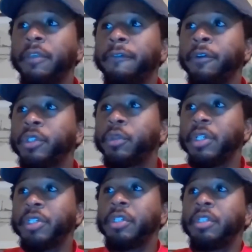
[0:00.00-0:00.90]
the first
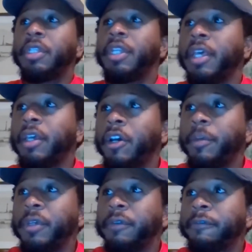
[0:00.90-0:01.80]
question today
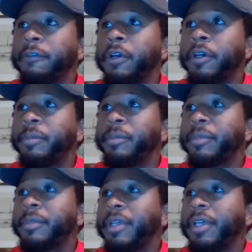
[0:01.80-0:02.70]
coming from,
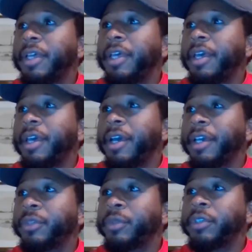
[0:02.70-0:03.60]
I
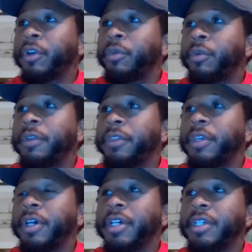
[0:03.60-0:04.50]
guess we'll start with
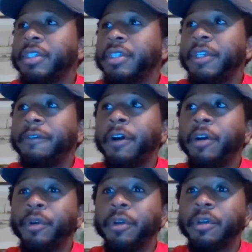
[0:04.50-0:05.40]
uh, Steve
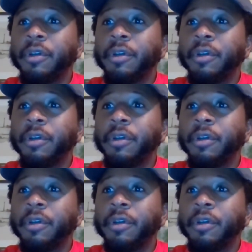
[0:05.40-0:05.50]
Hummer.